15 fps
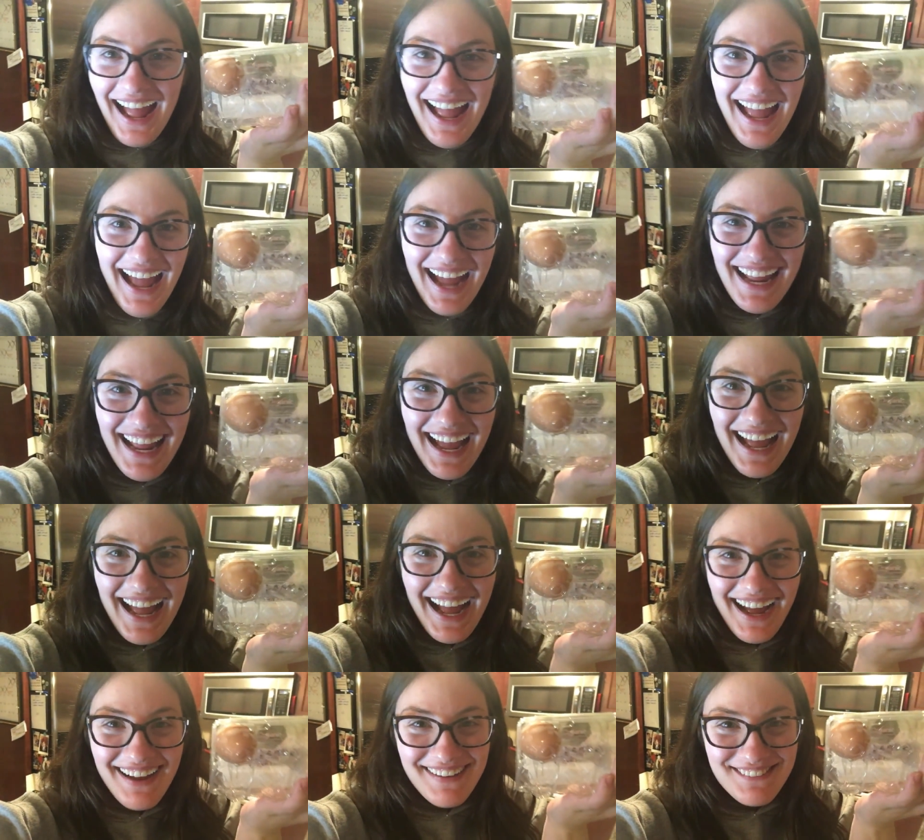I
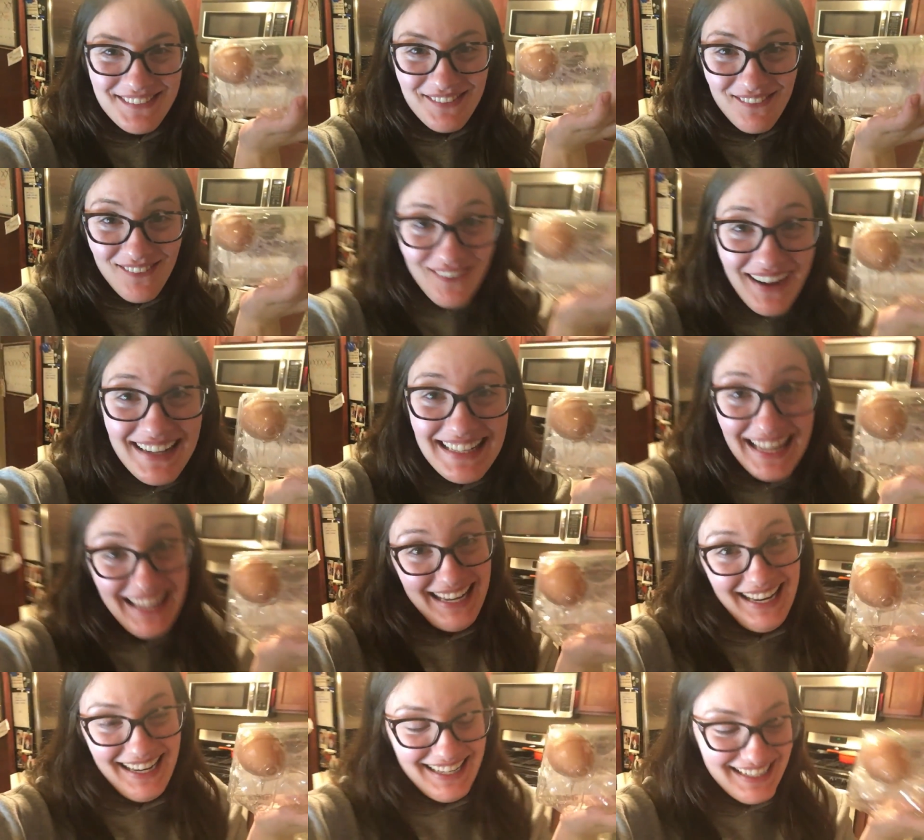have one
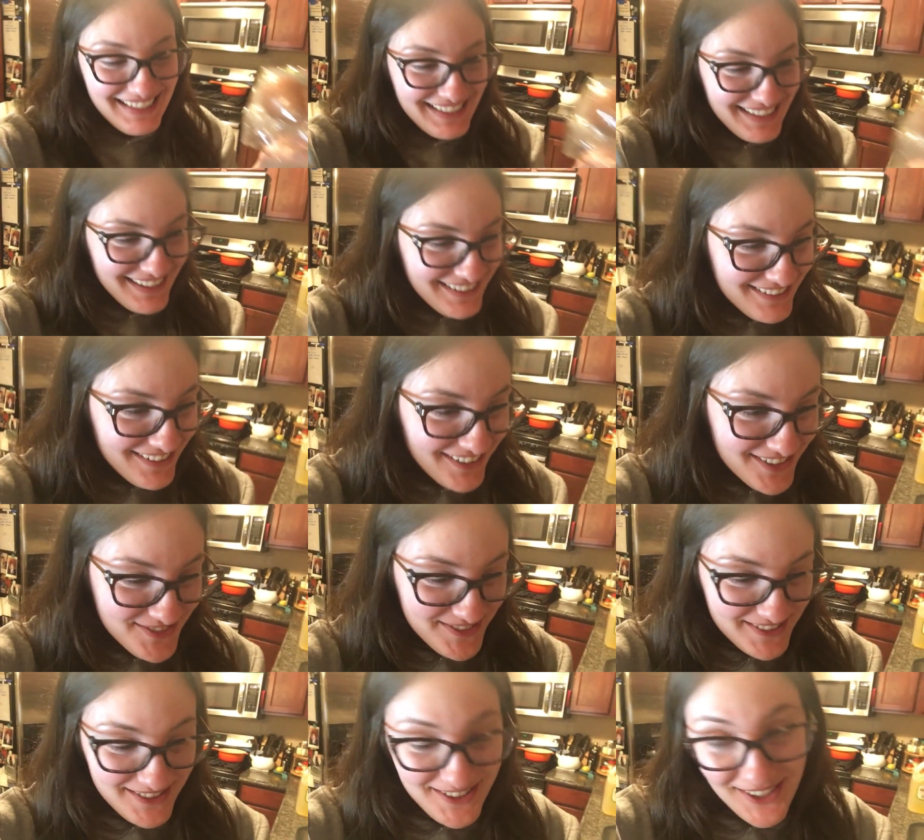egg, calls
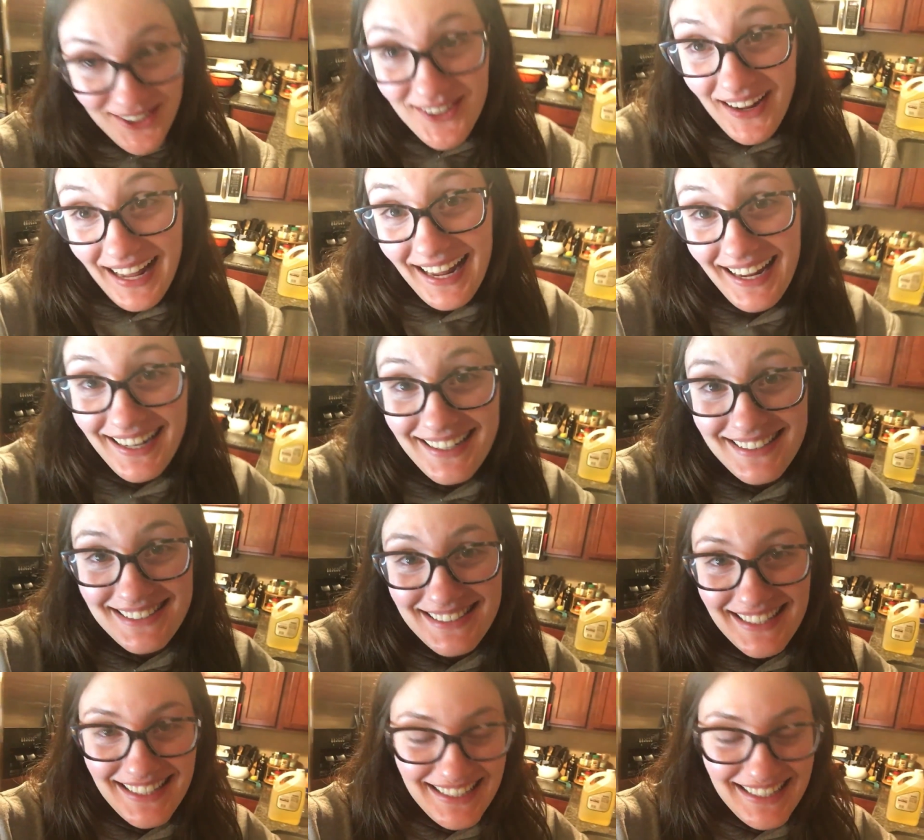for two eggs.